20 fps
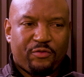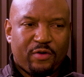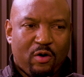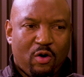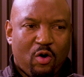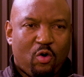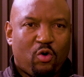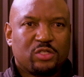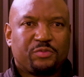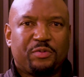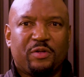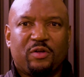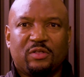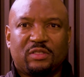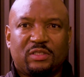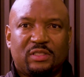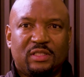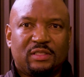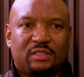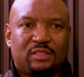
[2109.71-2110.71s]
our hospitals
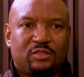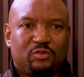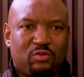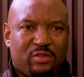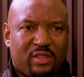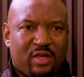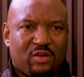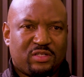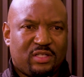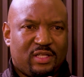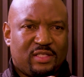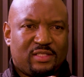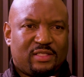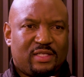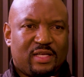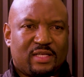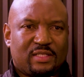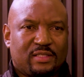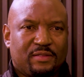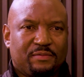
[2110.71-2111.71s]
since
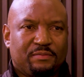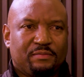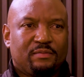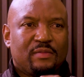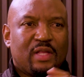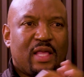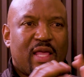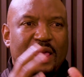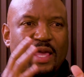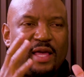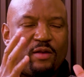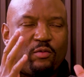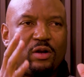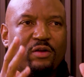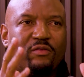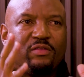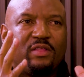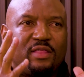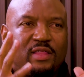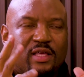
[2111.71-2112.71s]
2006. And one
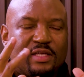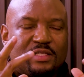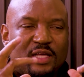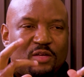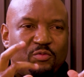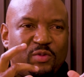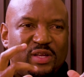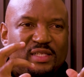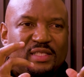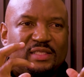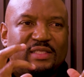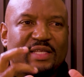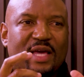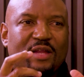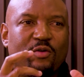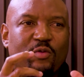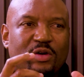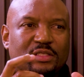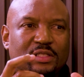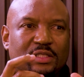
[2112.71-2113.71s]
of the things that we
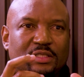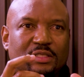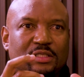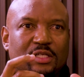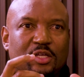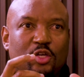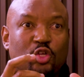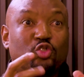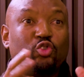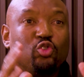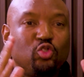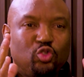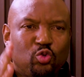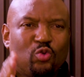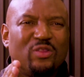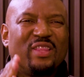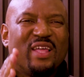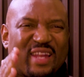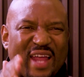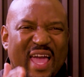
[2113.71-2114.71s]
decided was just to do
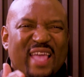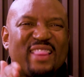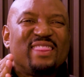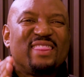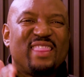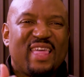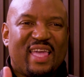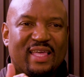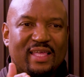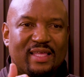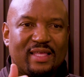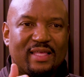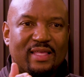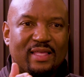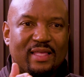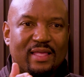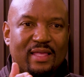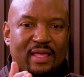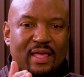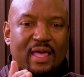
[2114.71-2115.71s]
the right thing.
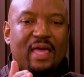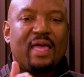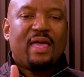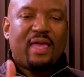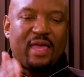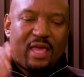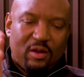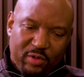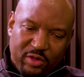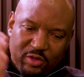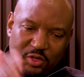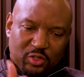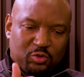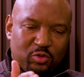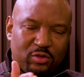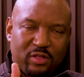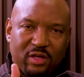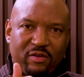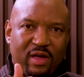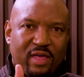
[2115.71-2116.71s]
And when you do
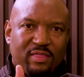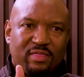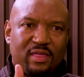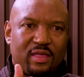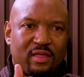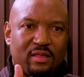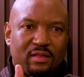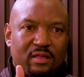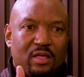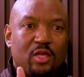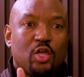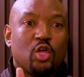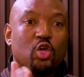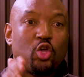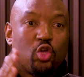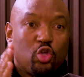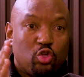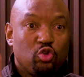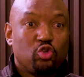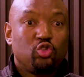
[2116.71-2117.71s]
the right thing,
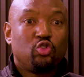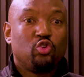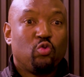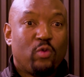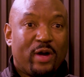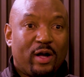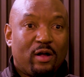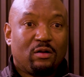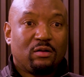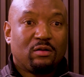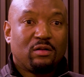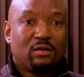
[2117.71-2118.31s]
you do well.